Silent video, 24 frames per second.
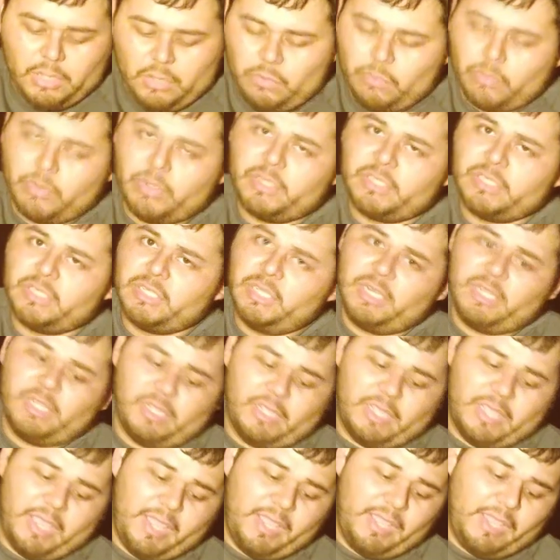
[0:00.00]
We're just gonna
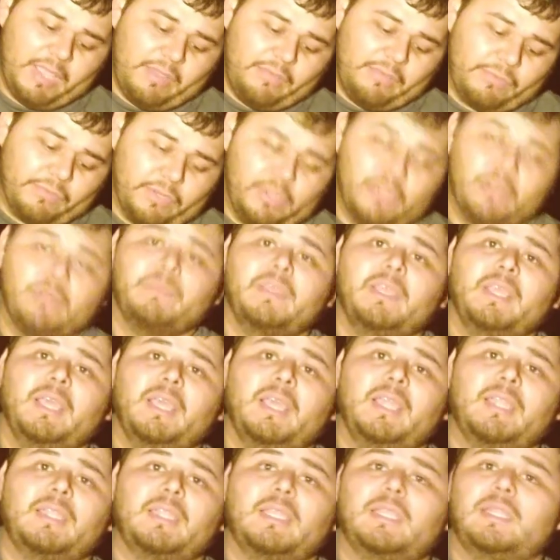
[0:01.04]
hang out for a little bit,
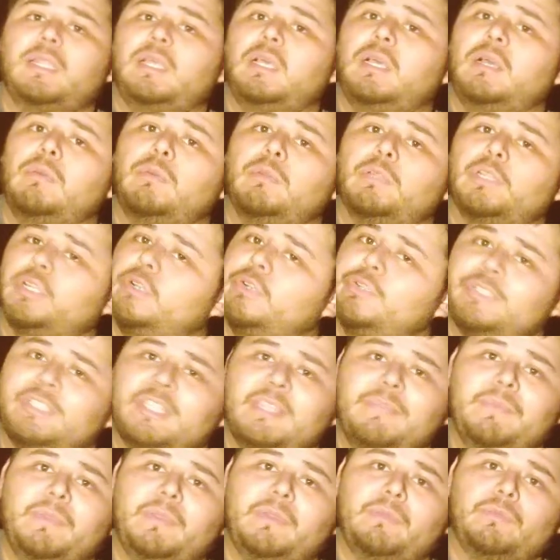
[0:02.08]
and then uh, we're gonna go to
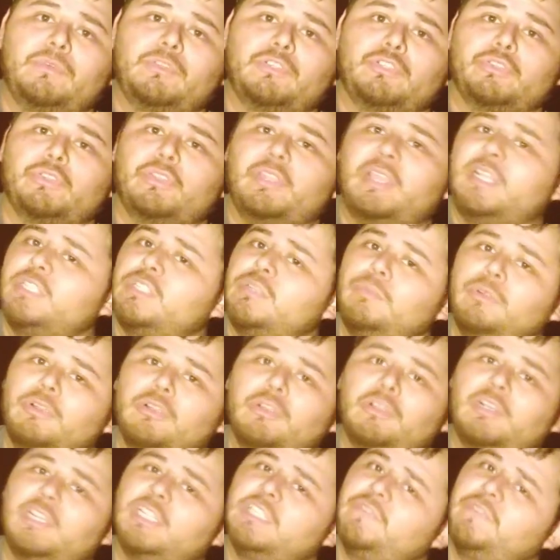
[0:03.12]
sleep, and we'll show you guys
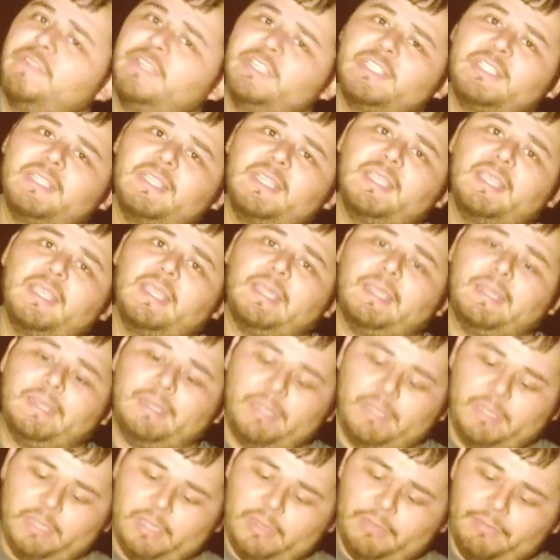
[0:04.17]
tomorrow us fishing and
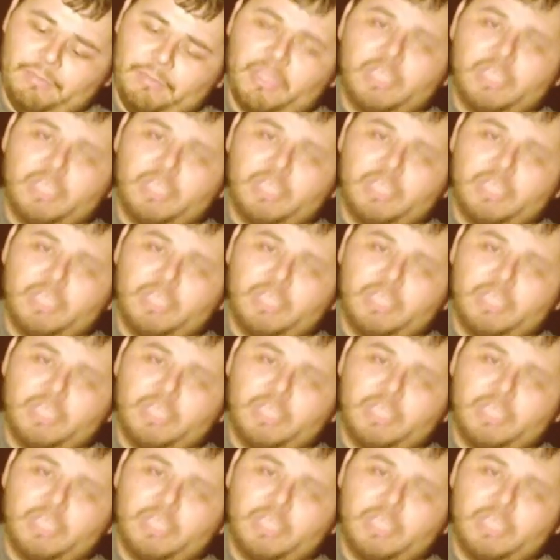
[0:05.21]
um,